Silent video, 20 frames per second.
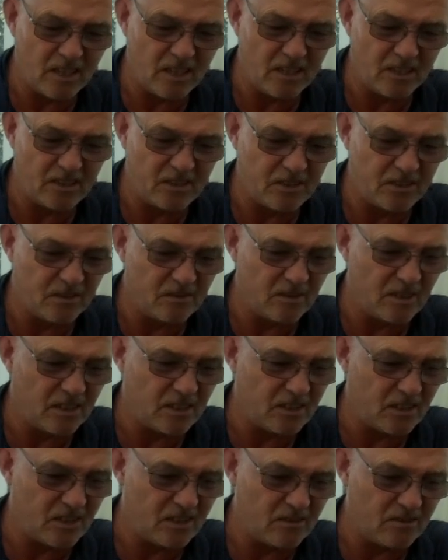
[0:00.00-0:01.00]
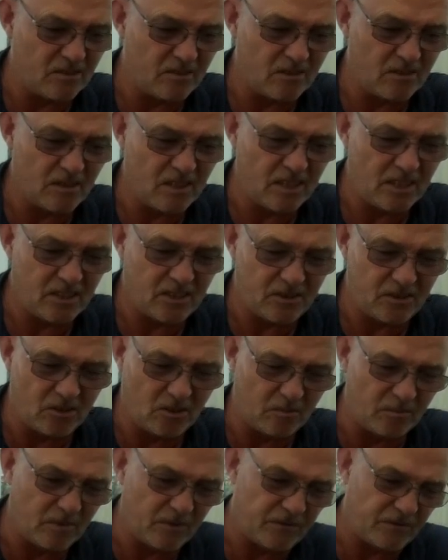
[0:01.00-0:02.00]
Let's
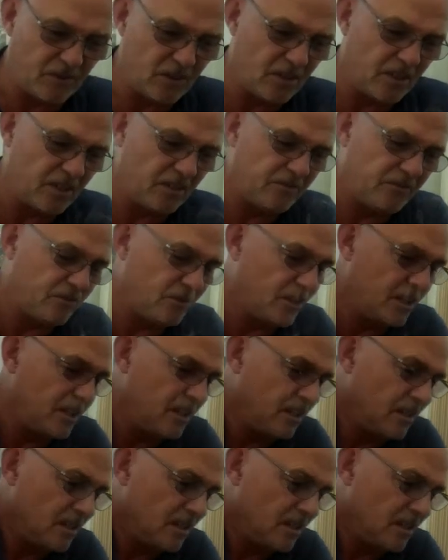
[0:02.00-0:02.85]
stop the 33.